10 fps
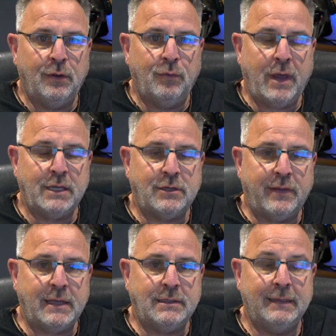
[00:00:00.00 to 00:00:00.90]
Right, so
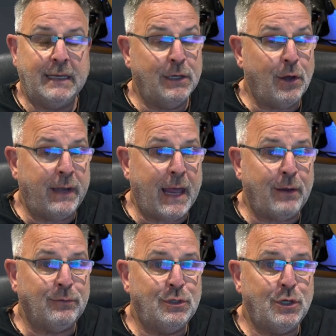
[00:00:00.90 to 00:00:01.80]
that didn't go
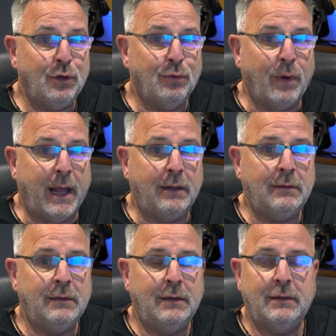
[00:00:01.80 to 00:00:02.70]
down too well.
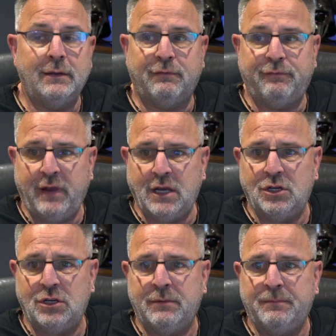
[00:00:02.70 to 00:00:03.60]
The
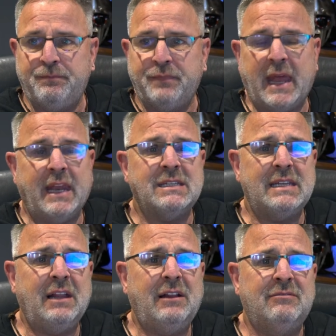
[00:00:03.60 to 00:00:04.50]
fish, and I
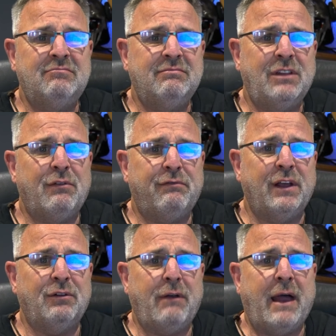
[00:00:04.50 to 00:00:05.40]
still don't
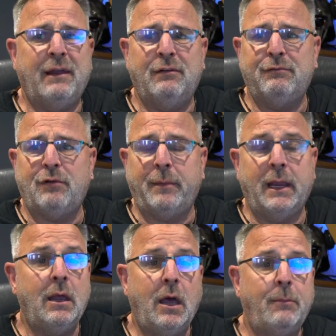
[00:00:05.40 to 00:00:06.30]
feel right from it.
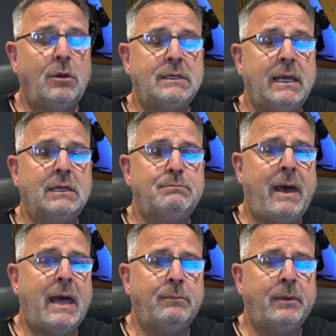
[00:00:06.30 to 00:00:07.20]
I'm not saying it's
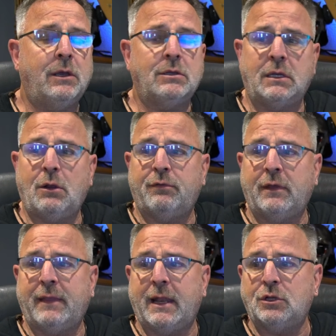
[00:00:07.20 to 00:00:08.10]
bad, because I don't
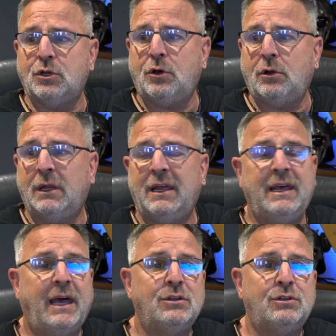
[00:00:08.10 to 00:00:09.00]
think that at all.
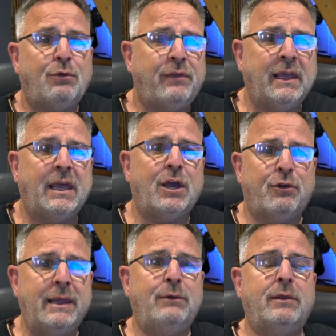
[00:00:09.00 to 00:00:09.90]
I just don't think it
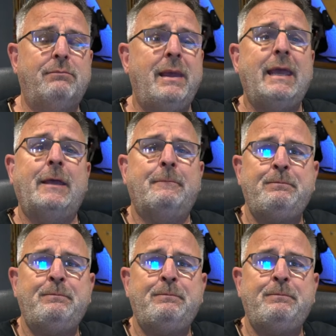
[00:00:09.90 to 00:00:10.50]
agreed with me.